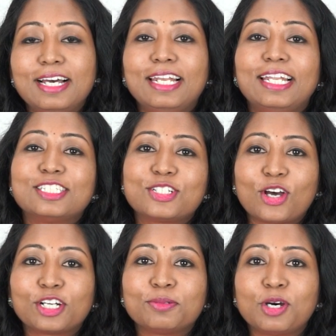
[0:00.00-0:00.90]
Let's
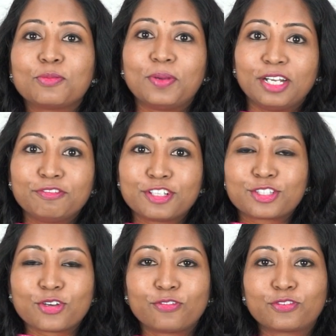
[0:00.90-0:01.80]
talk about
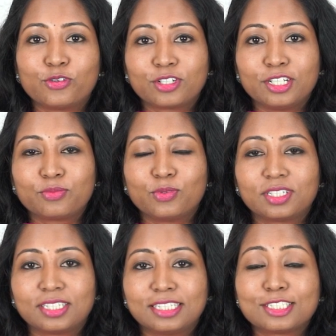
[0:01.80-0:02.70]
benefits of coconut
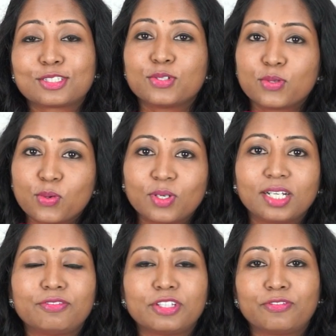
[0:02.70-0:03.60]
water. It is
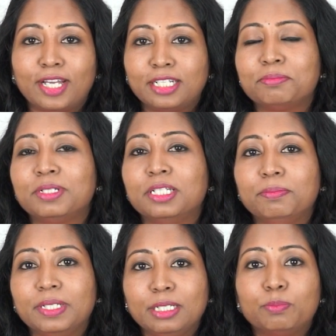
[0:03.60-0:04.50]
loaded with
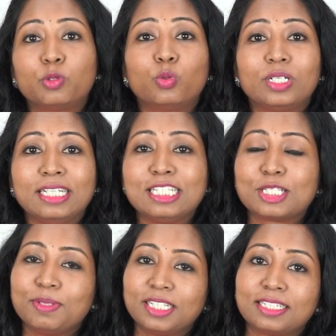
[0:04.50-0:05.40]
vitamin B,
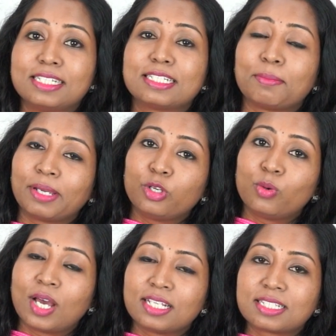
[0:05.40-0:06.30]
proteins, minerals,
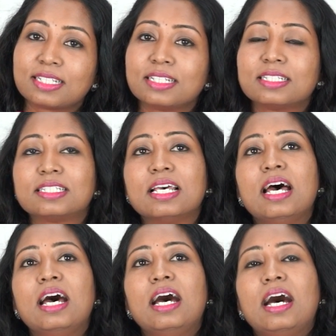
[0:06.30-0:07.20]
amino acids,
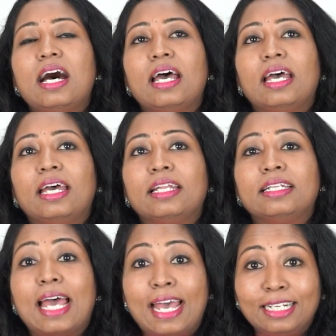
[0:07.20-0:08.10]

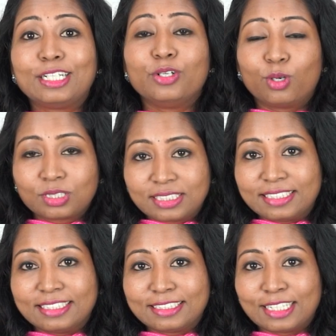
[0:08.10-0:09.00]
and
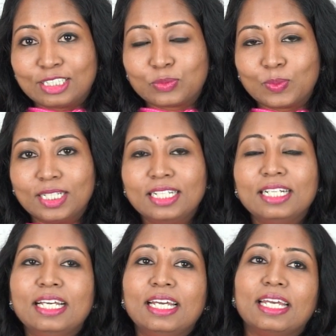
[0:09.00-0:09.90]
antioxidants as well.